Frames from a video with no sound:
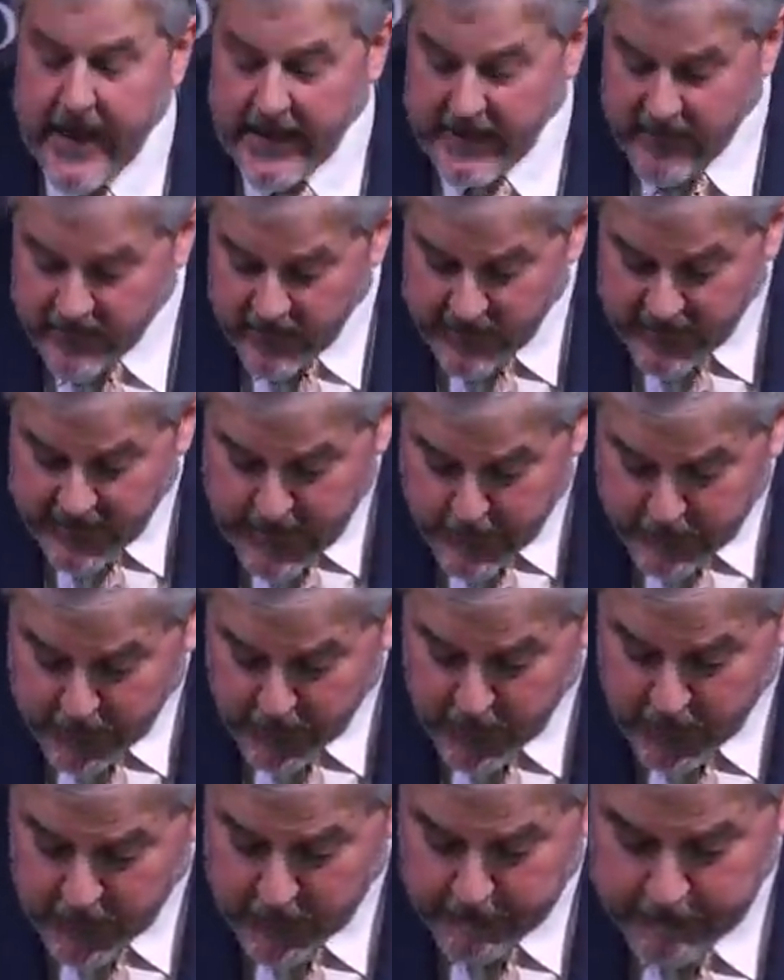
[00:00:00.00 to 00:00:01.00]
And it's a
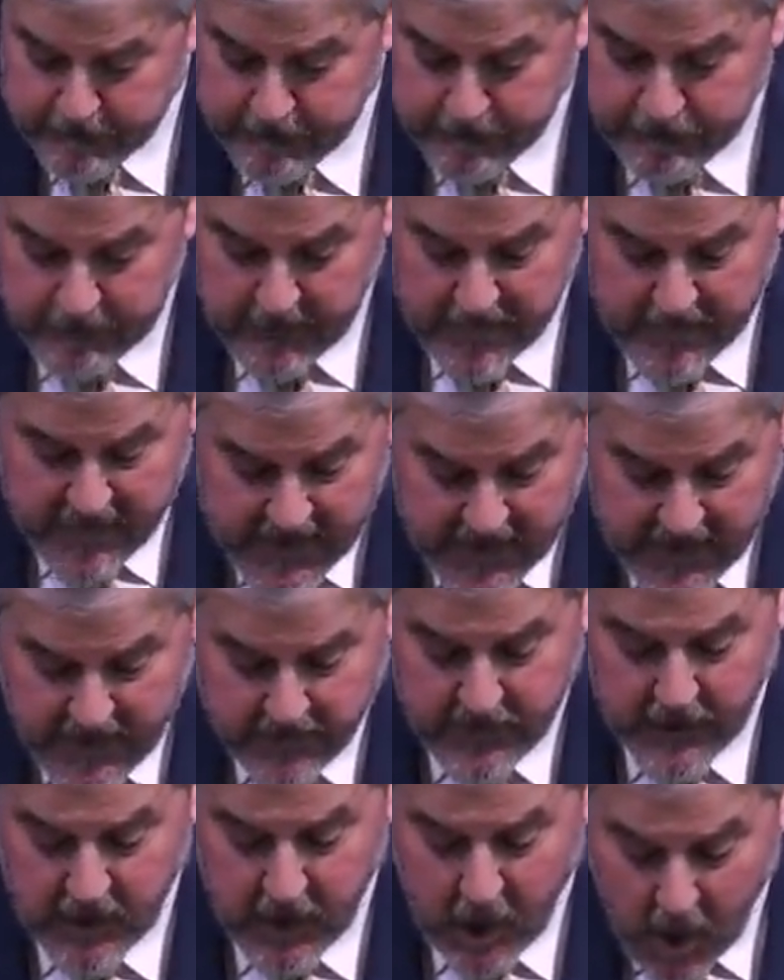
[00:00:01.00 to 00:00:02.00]
deeper
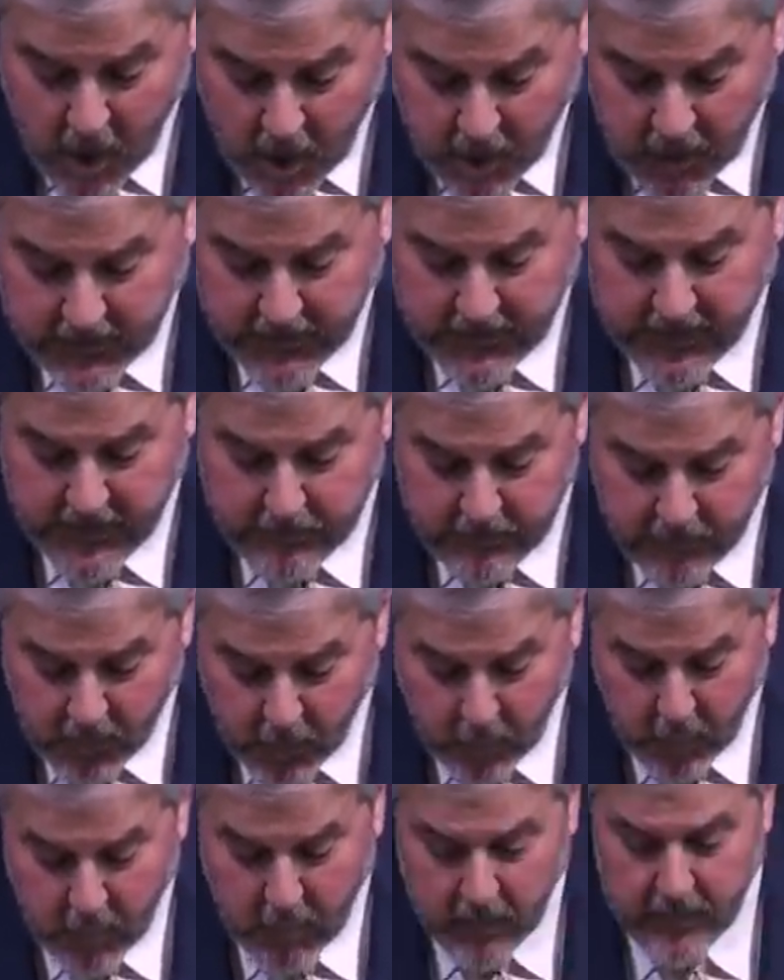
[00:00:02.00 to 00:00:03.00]
thing than calling him
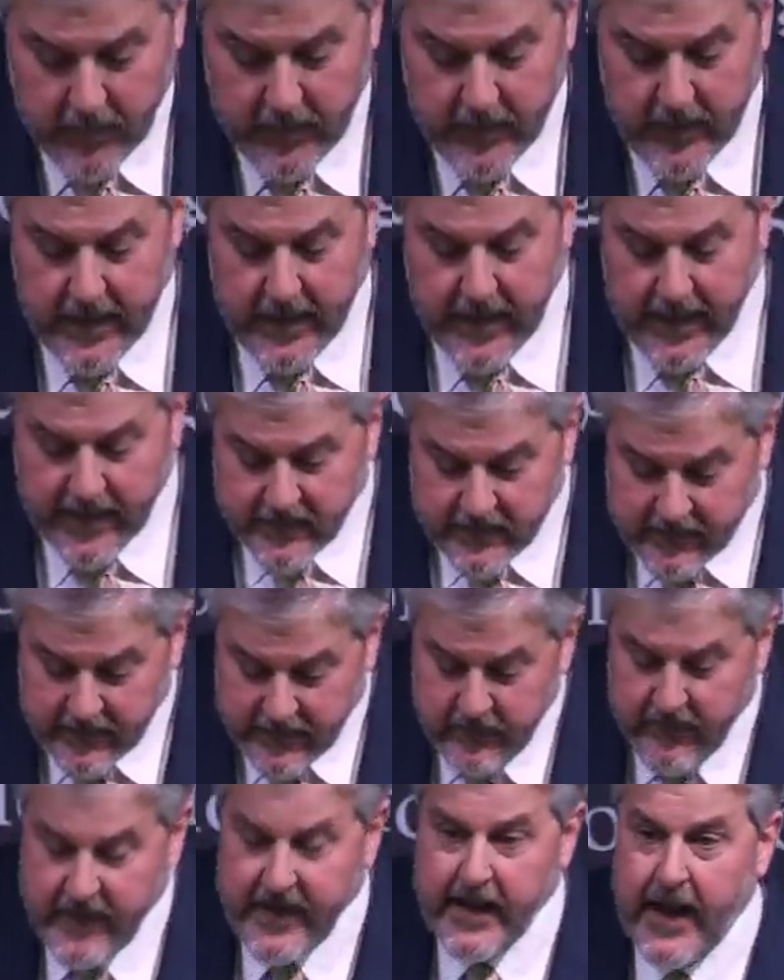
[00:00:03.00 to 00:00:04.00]
Lord, it's
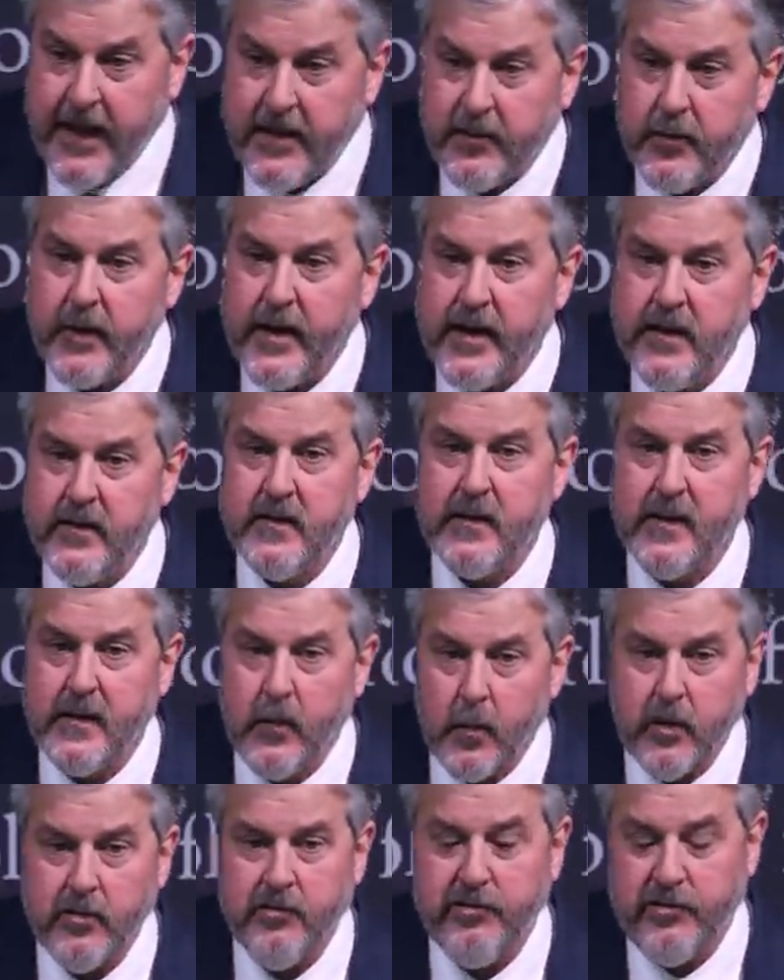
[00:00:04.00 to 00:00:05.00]
living under his
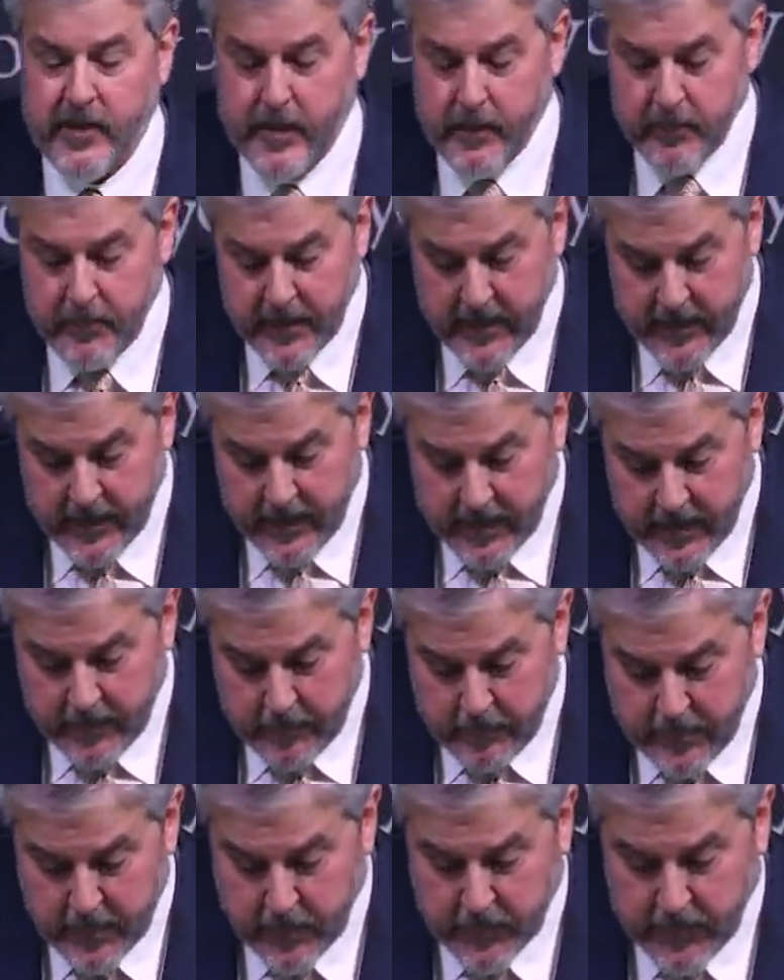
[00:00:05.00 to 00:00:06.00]
lordship,
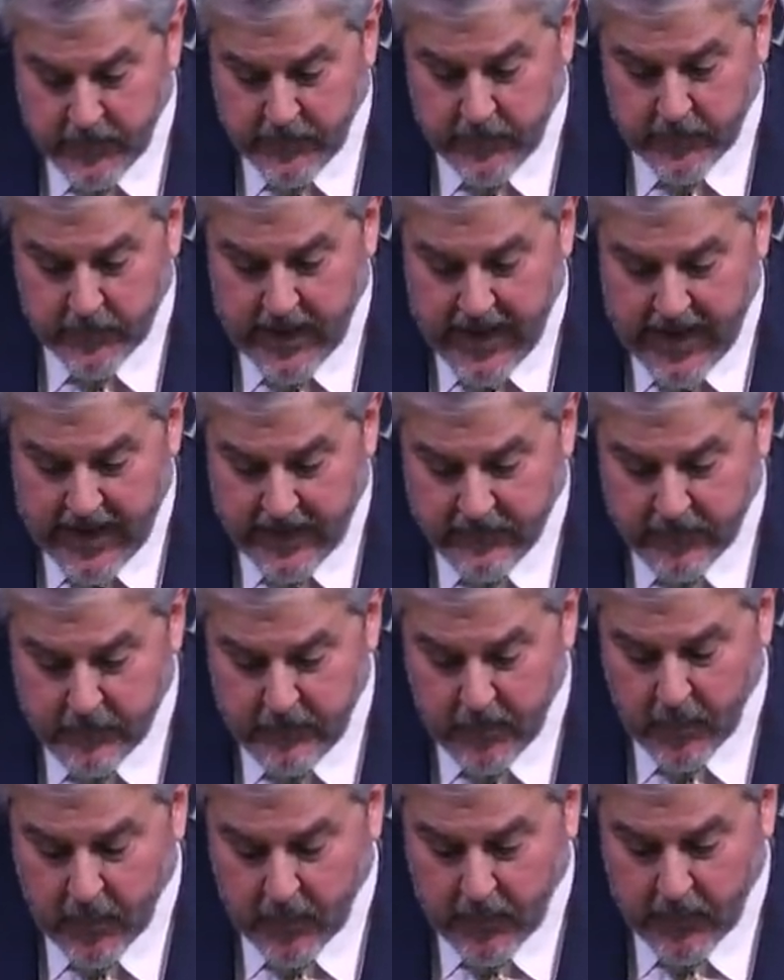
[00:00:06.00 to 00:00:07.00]
building your life
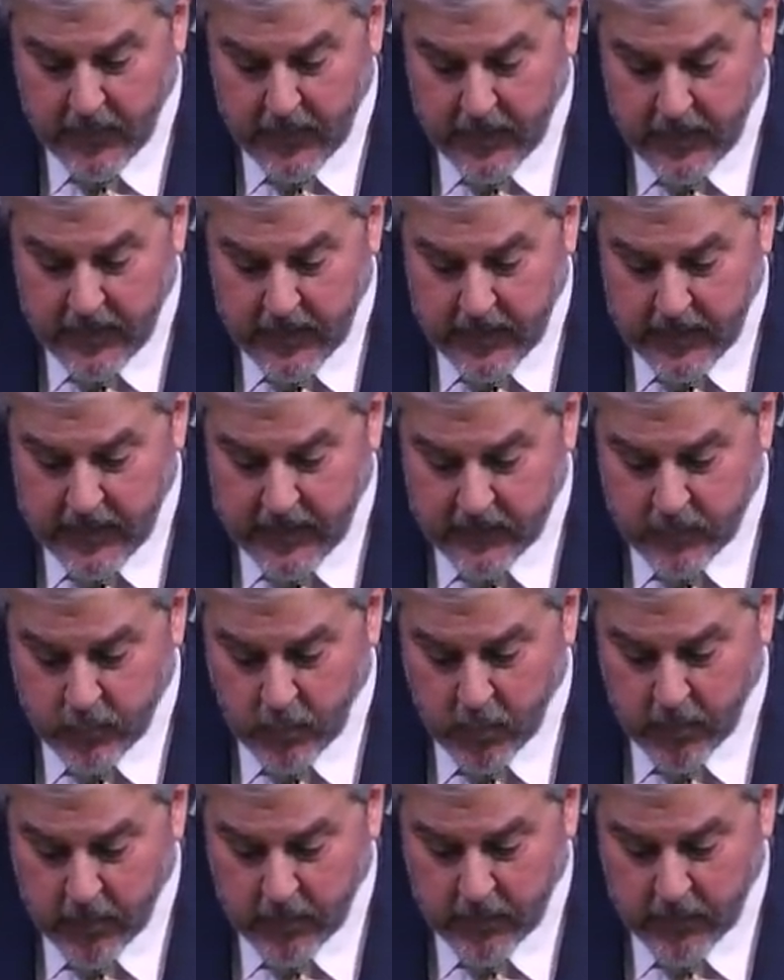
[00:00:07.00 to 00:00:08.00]
upon his
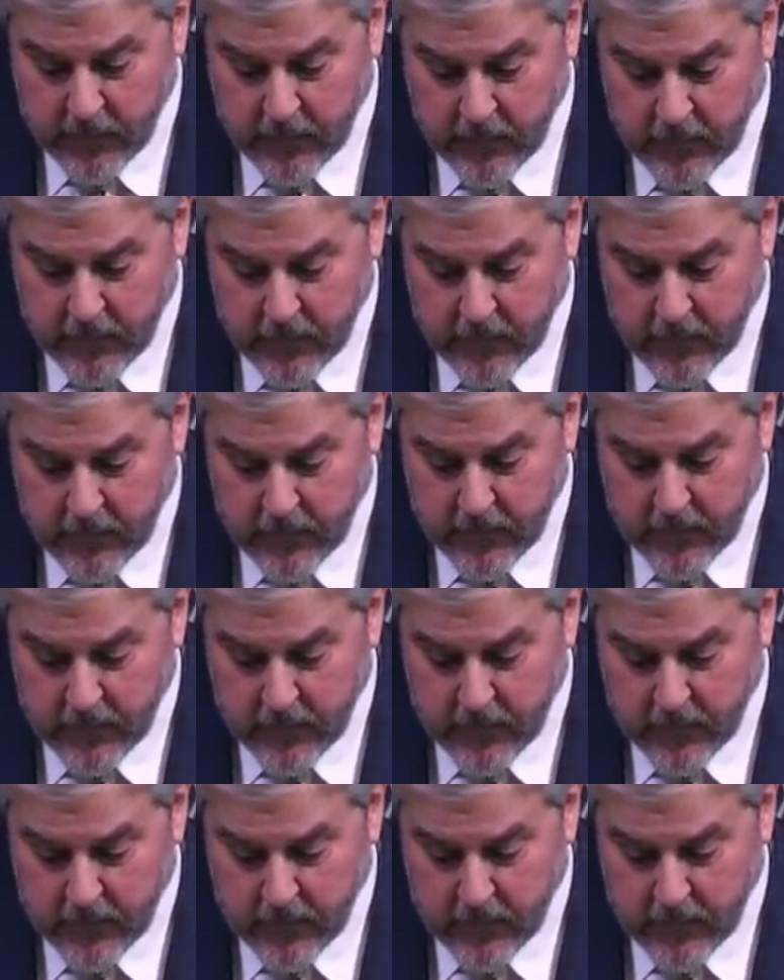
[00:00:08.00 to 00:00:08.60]
words.